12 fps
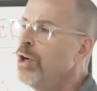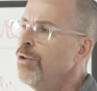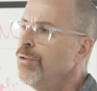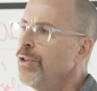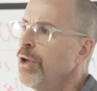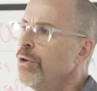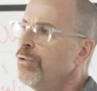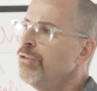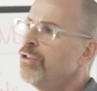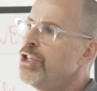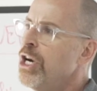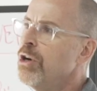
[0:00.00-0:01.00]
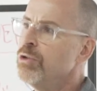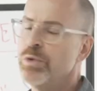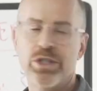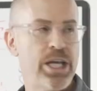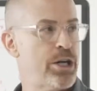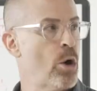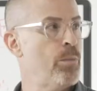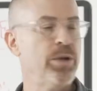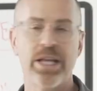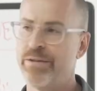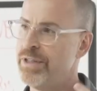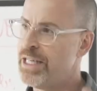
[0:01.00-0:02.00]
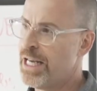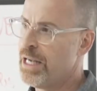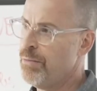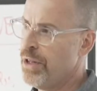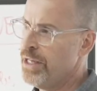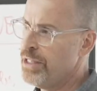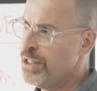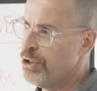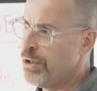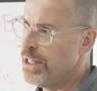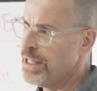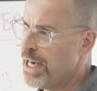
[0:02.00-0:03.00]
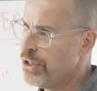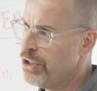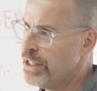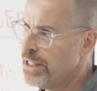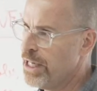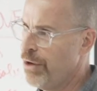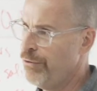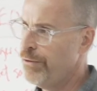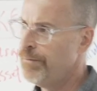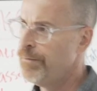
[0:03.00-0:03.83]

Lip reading: for those shares, which they don't believe is taking place in the transaction itself.